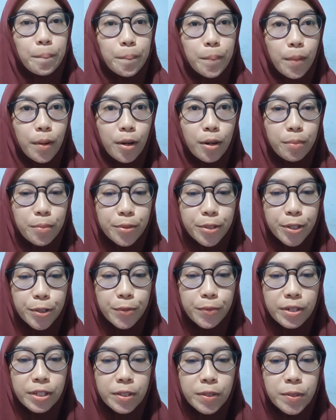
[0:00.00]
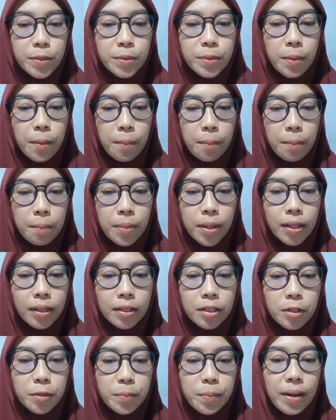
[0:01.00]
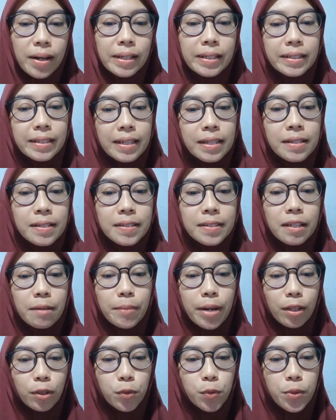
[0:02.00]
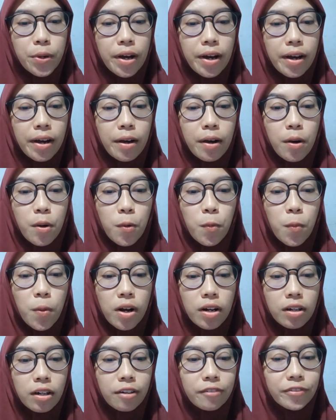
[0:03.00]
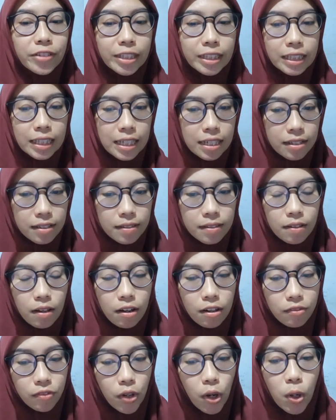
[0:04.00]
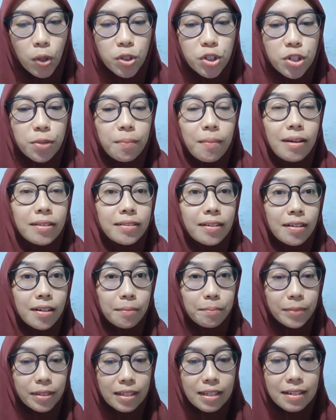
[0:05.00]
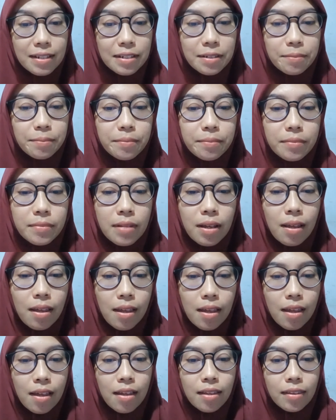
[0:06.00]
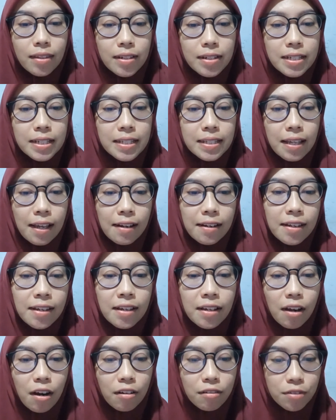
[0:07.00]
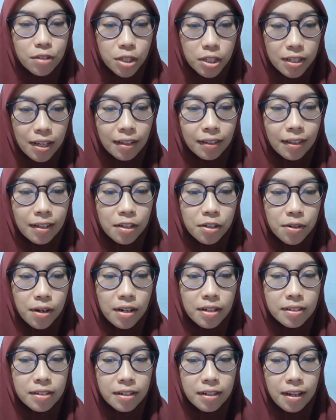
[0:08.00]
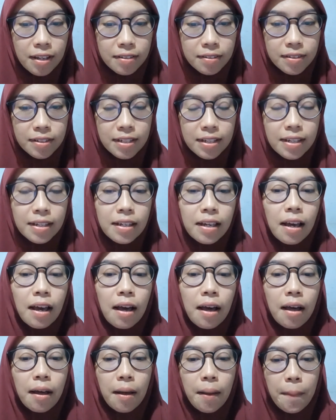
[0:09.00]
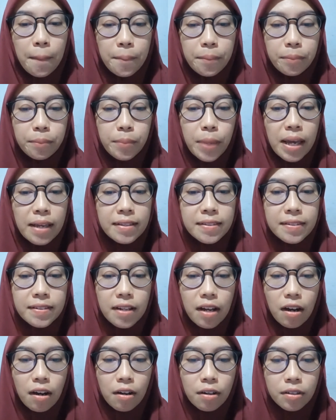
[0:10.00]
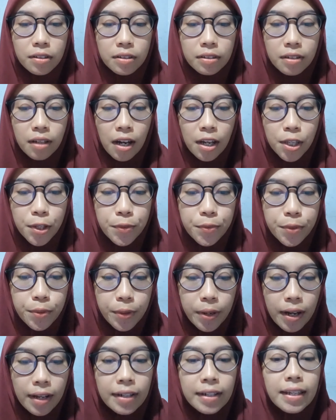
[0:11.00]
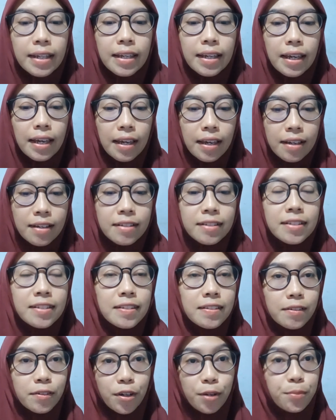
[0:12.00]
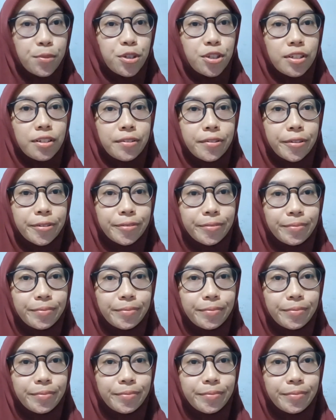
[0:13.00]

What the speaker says: Borobudur was built by King Samratungga, one of the kings of Old Mataram Kingdom, the descendant of Sailendra dynasty, based on Kayuwungan inscription.